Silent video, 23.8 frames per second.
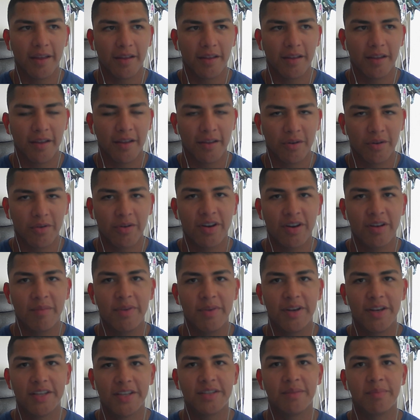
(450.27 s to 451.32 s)
in order to be
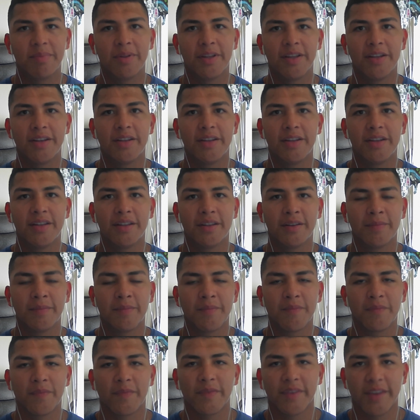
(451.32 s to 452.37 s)
disciplined,
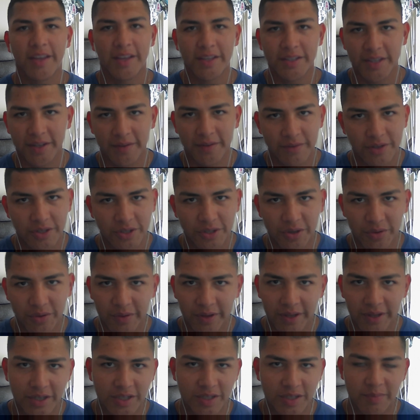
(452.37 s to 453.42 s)
instead of just doing
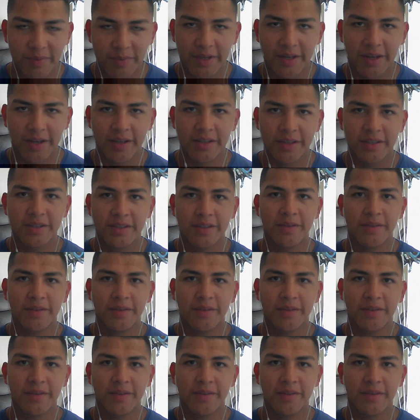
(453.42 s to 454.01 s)
it just because